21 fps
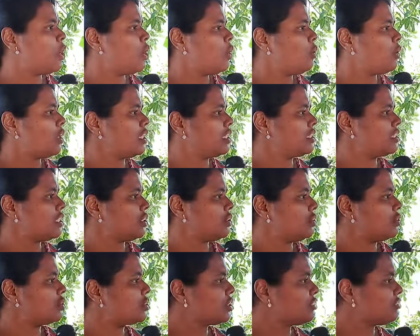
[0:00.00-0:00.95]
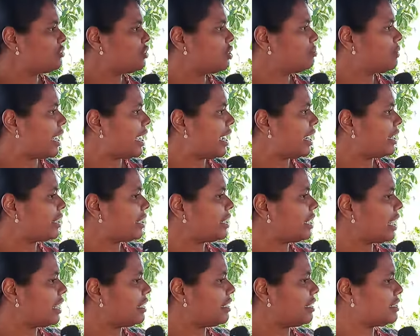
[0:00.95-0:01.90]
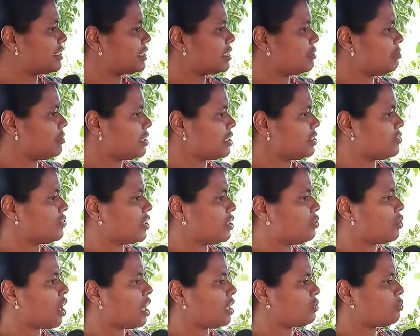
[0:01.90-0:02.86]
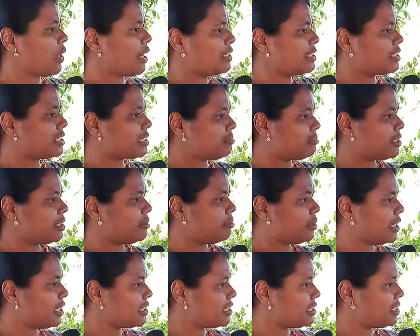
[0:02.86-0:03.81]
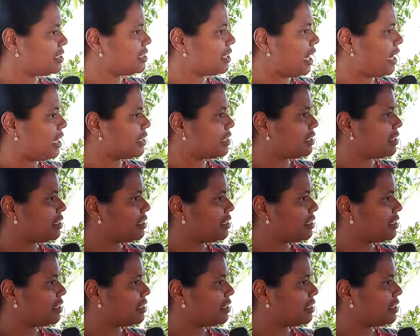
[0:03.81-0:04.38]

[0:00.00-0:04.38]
What is the use of you by hearting 100 scriptures when not one scripture brings result?